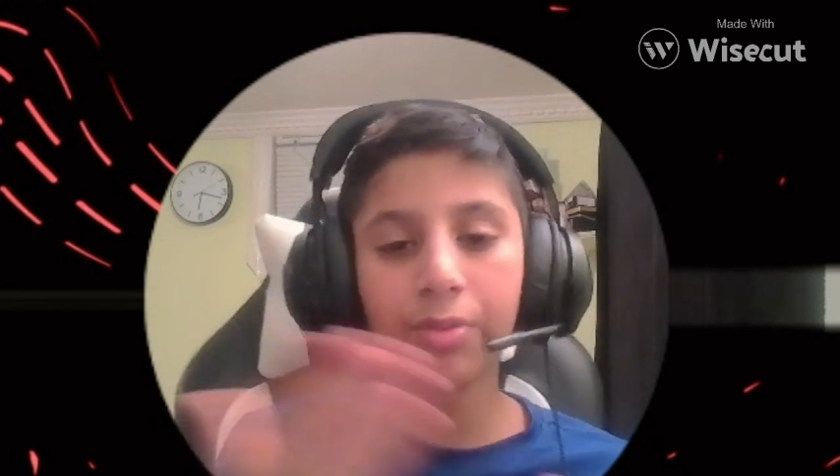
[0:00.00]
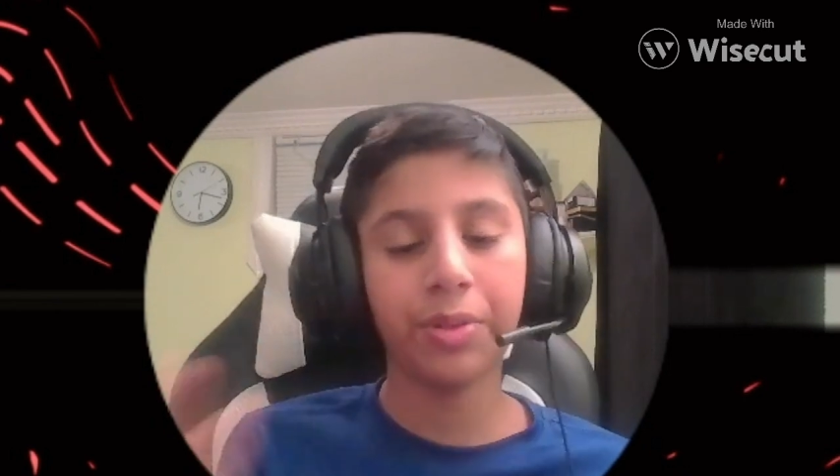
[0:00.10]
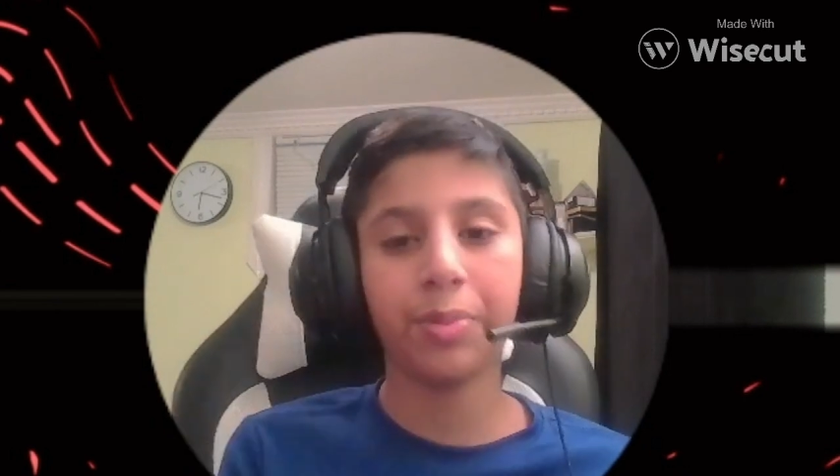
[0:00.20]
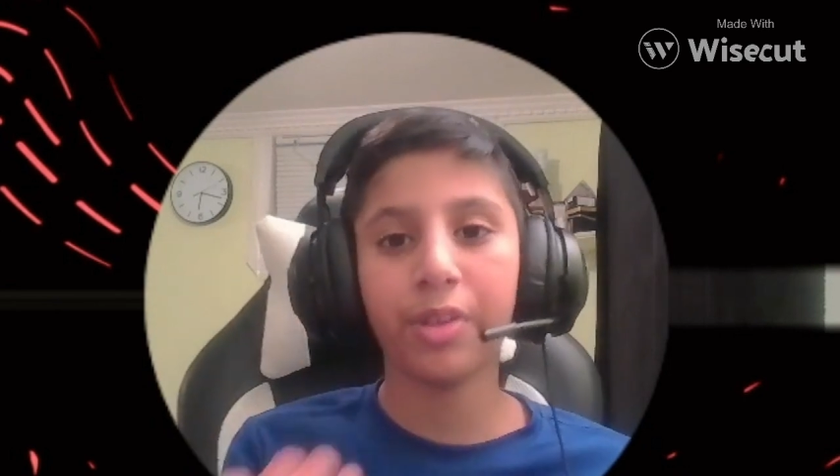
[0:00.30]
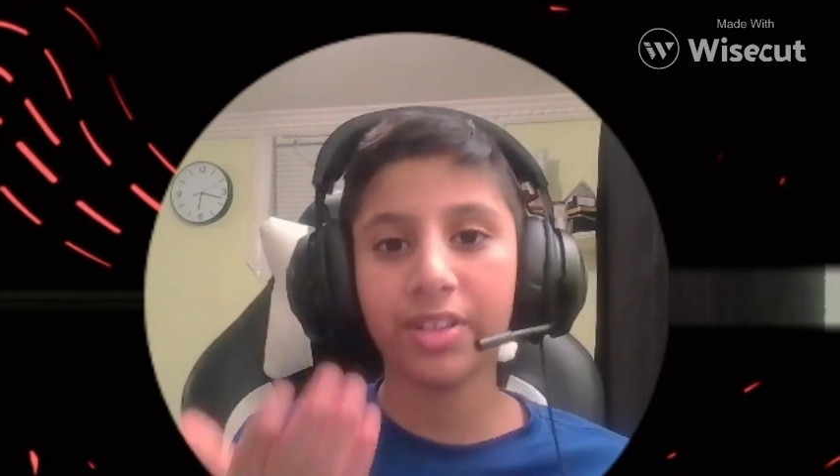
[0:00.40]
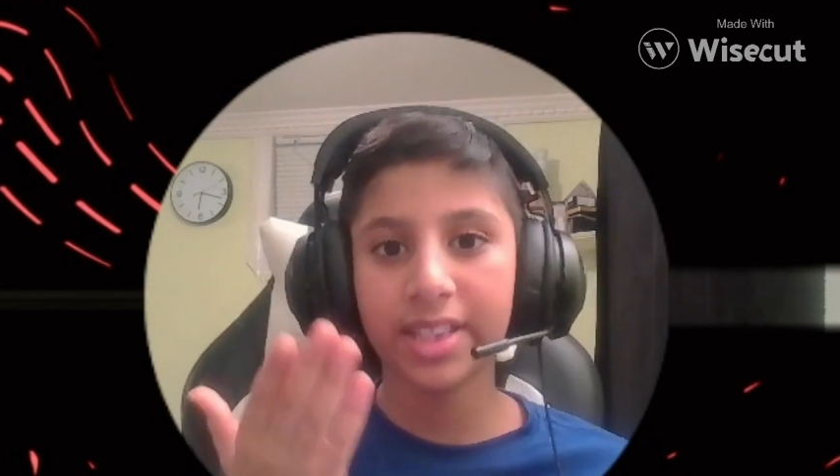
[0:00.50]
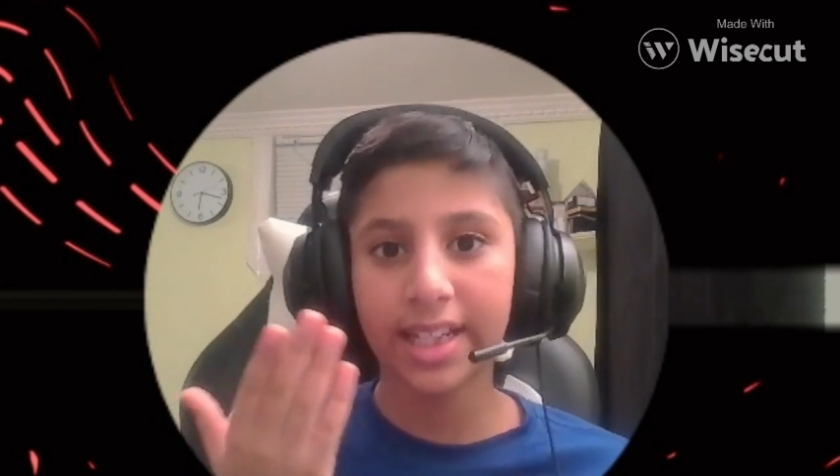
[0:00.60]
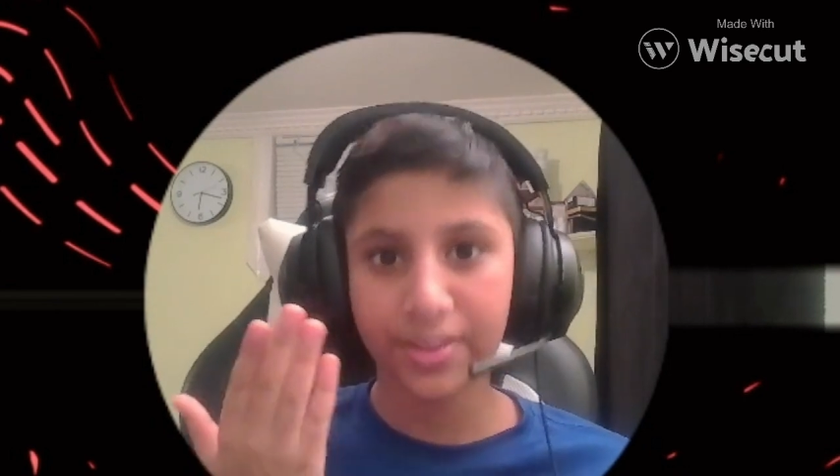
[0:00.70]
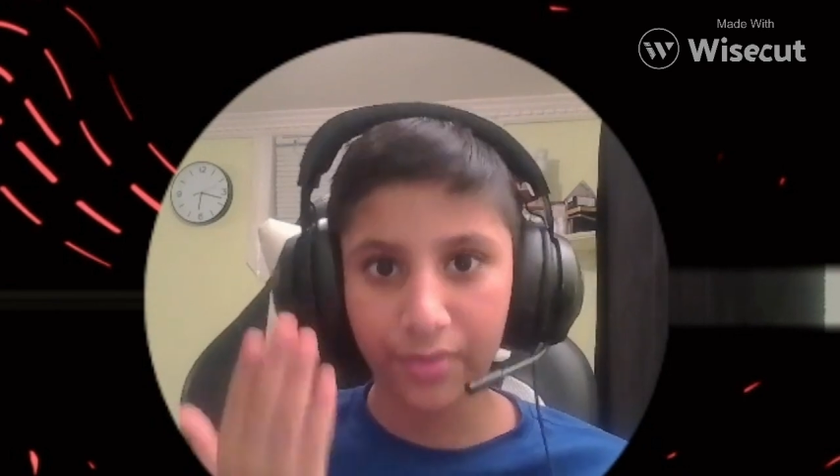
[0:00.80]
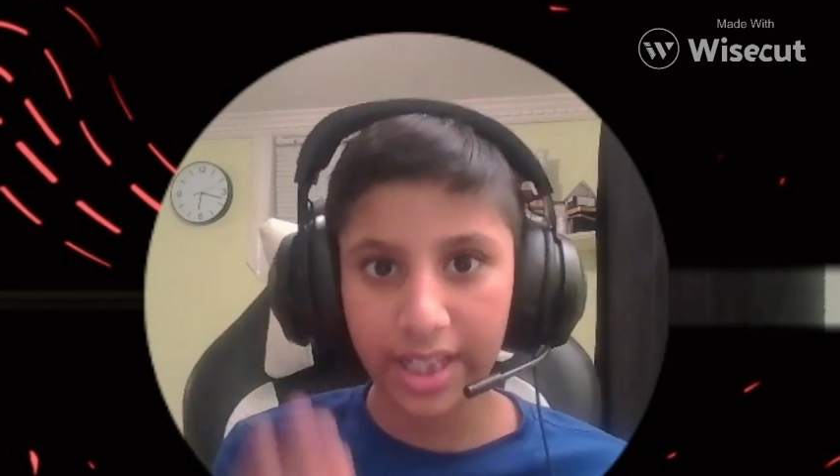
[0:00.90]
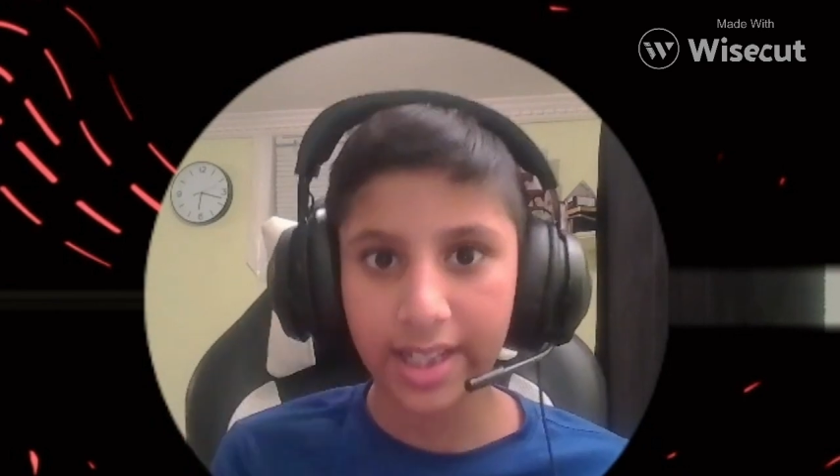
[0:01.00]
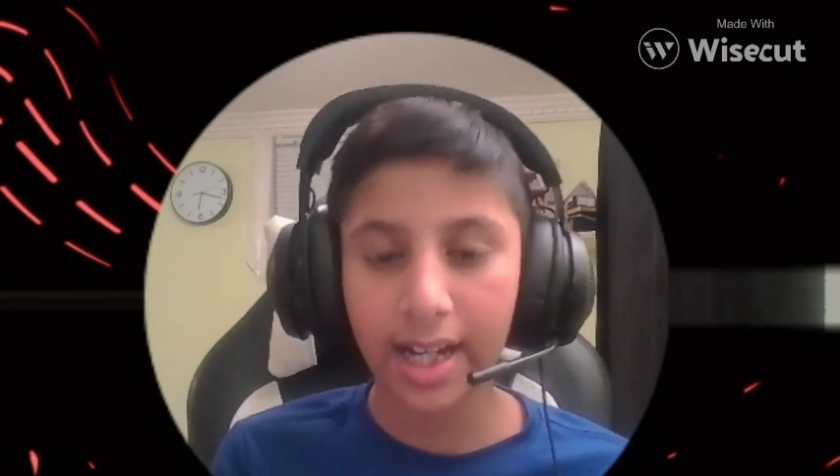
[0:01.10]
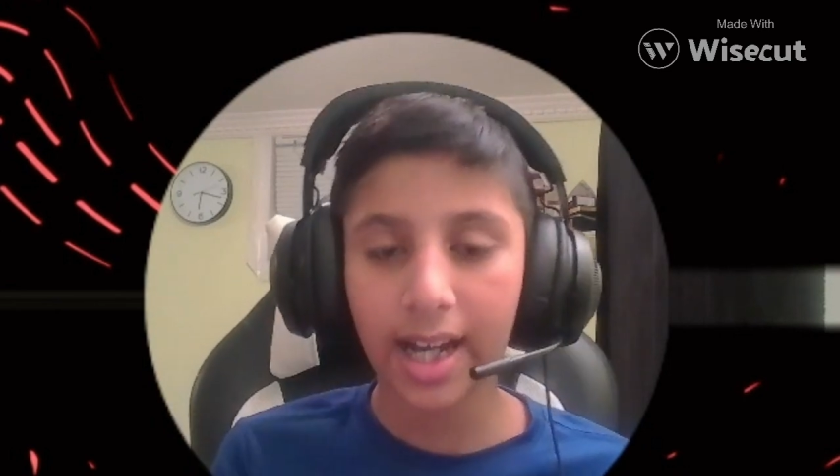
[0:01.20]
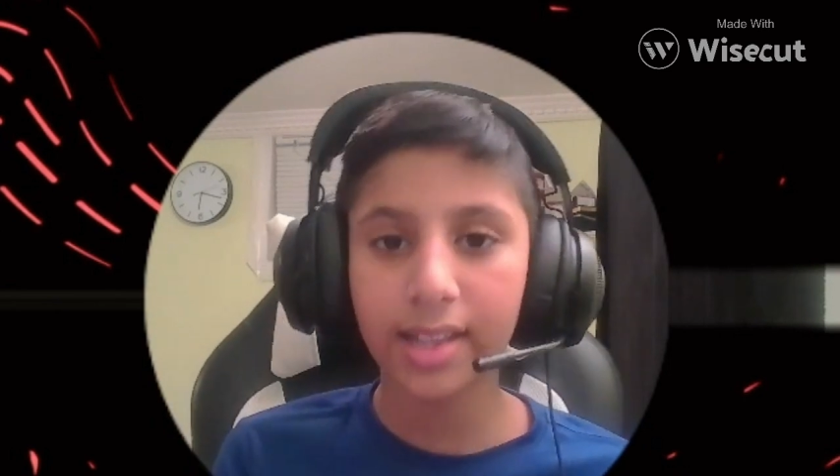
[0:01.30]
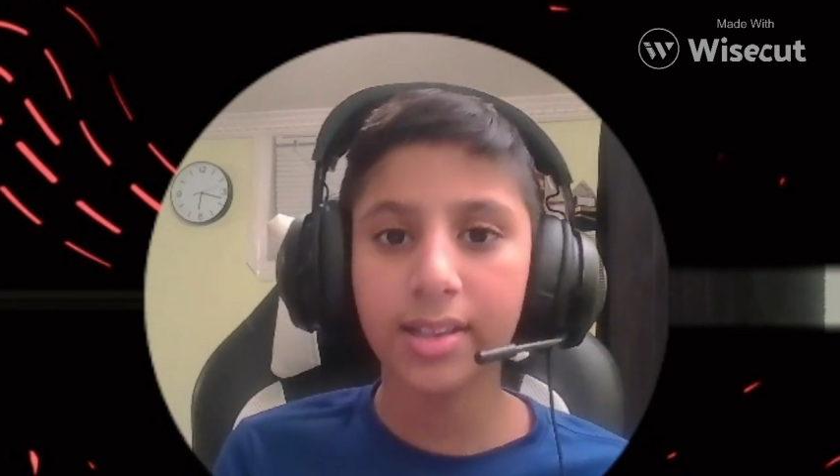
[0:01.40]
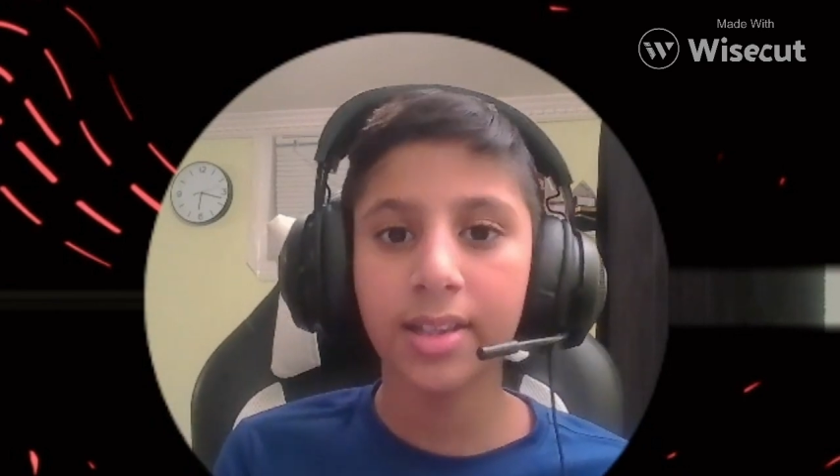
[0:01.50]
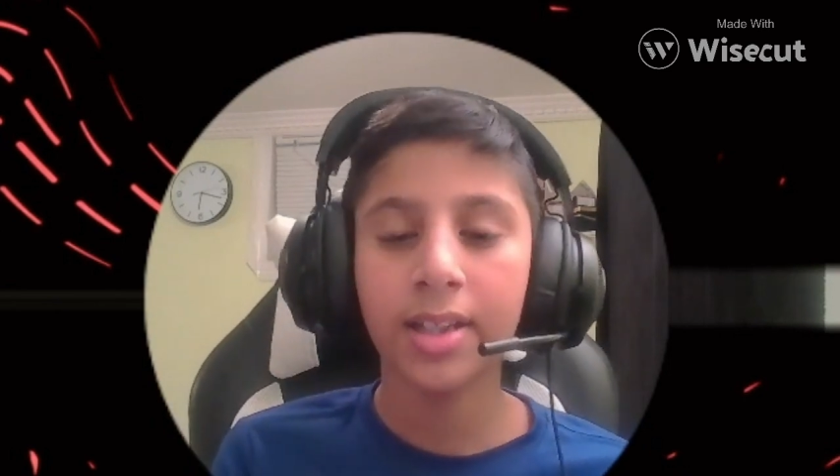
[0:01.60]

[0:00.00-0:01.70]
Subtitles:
we pronounce it as 24.